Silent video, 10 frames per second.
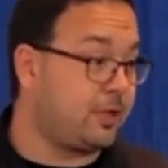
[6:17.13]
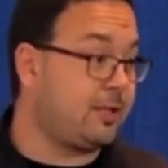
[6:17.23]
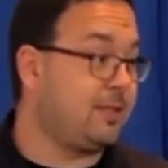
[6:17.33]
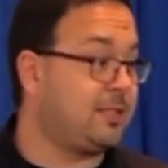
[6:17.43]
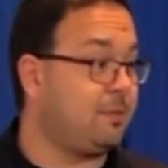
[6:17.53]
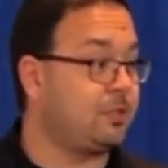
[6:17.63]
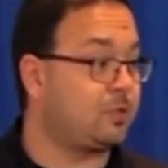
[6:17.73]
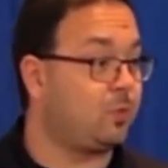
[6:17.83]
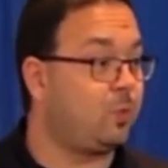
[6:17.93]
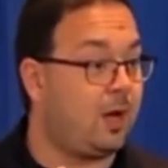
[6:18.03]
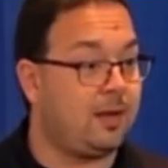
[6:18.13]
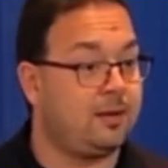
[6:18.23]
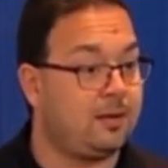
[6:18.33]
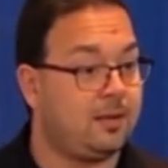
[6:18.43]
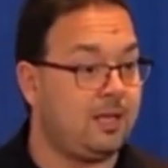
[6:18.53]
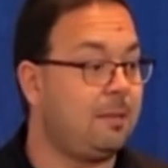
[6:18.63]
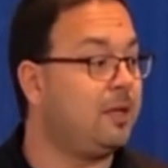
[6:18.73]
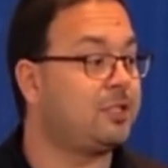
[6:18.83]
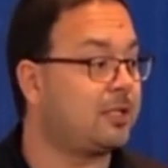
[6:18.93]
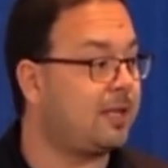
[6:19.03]
look at these images one
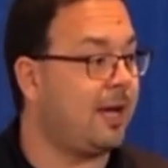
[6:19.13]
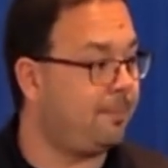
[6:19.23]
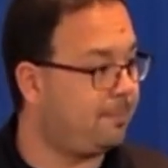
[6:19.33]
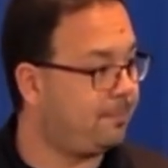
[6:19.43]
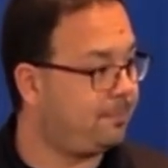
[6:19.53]
image at a time.